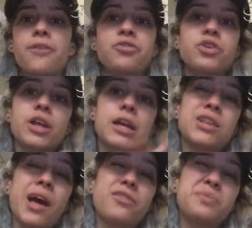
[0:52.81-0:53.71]
I feel like a
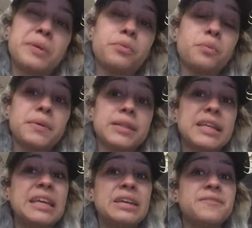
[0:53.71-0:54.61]
lot of people
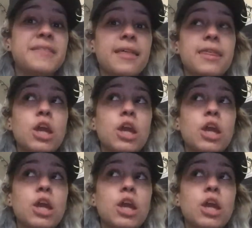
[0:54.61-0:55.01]
believe that